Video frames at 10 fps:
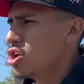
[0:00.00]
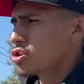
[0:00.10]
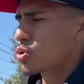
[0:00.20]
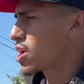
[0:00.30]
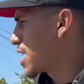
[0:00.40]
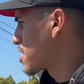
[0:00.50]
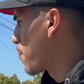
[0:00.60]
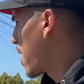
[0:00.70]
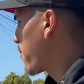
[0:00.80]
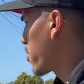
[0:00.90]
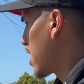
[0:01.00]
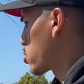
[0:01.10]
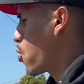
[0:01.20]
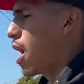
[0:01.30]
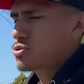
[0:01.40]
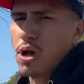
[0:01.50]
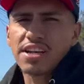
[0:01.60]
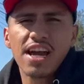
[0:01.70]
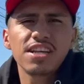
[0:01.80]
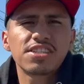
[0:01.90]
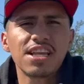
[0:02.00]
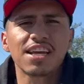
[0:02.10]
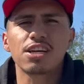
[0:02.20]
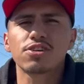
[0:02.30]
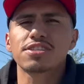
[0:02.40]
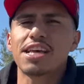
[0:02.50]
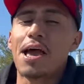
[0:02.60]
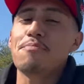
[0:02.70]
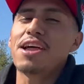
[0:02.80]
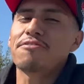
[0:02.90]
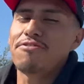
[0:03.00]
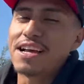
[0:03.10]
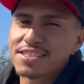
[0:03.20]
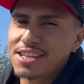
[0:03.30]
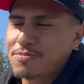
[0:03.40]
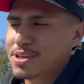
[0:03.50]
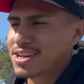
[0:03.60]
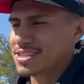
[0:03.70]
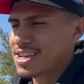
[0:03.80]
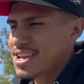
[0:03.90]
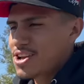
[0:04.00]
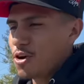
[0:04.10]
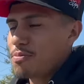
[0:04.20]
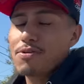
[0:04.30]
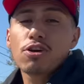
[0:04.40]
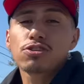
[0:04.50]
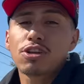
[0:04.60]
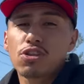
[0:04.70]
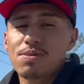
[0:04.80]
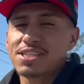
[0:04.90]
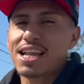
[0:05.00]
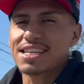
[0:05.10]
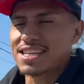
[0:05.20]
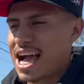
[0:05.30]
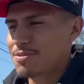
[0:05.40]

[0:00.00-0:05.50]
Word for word: So you guys can pay for that swap. So I kind of just, I guess you could say I manifested it because, or maybe yo solito me eché sal